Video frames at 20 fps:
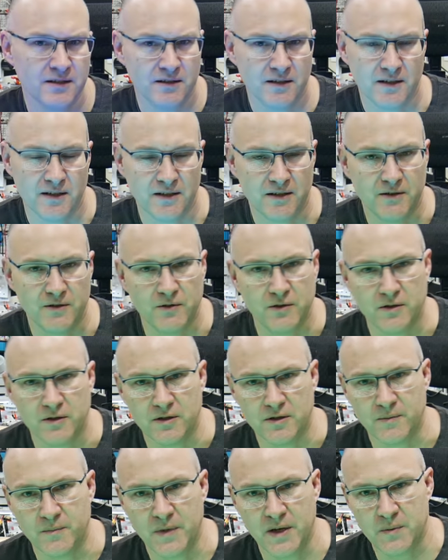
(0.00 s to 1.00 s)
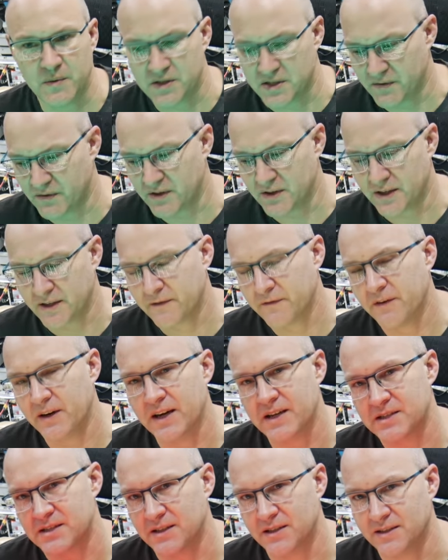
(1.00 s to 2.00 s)
or maybe something like
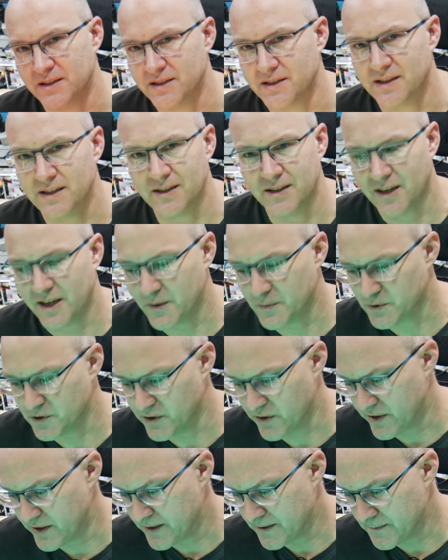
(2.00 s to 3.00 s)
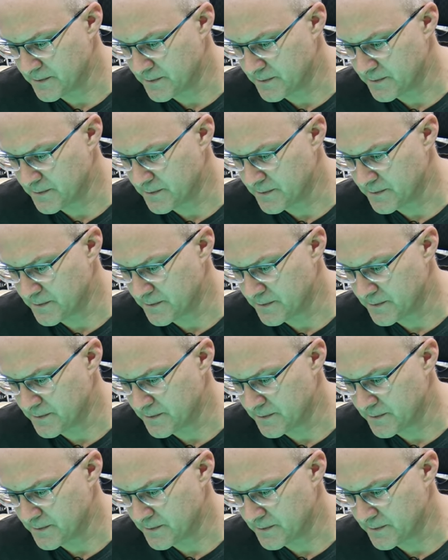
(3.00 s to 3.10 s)
Fast LED library.